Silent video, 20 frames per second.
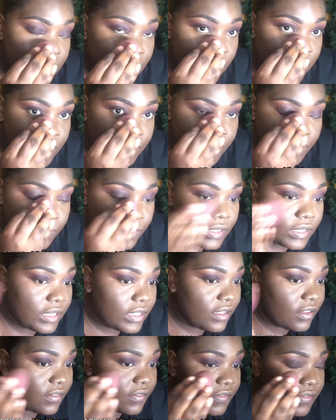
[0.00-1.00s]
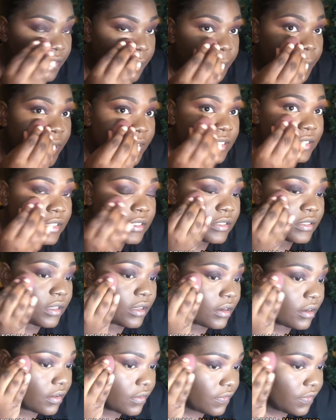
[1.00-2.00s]
because you will leave patches
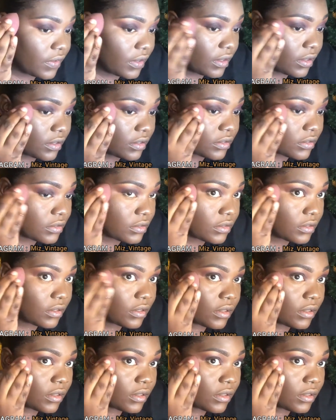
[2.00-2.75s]
on your face.